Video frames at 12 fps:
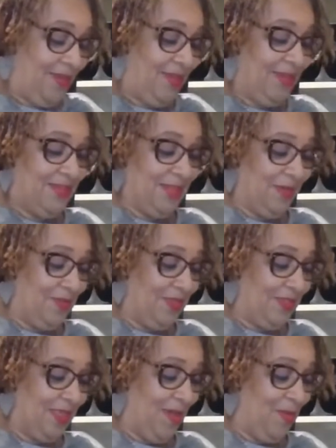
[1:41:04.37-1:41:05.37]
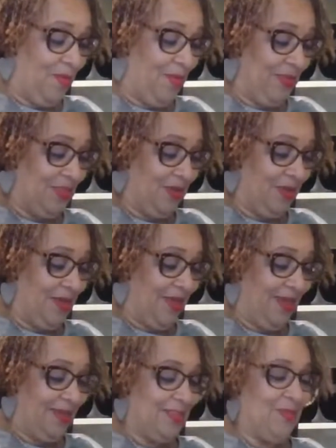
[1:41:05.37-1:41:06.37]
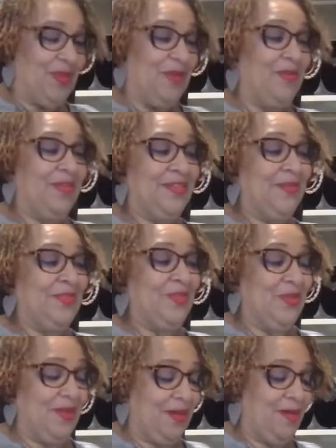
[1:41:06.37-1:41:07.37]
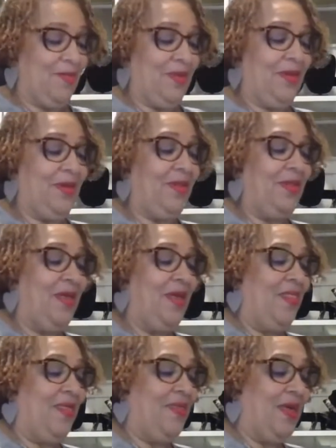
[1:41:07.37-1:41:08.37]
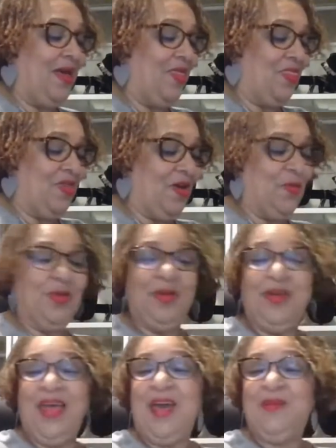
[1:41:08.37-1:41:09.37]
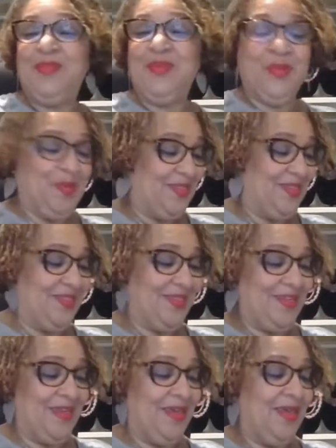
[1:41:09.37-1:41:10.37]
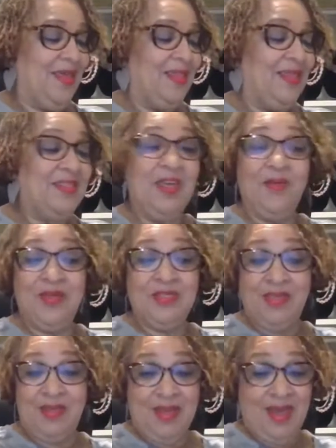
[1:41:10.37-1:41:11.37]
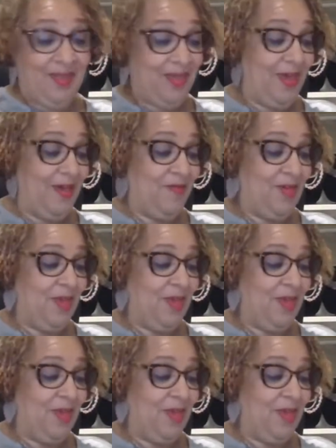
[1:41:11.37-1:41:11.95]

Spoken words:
These earrings came. I'm going to tell y'all I had some earrings that was going to come in that I thought would look absolutely stunning. These earrings are not heavy.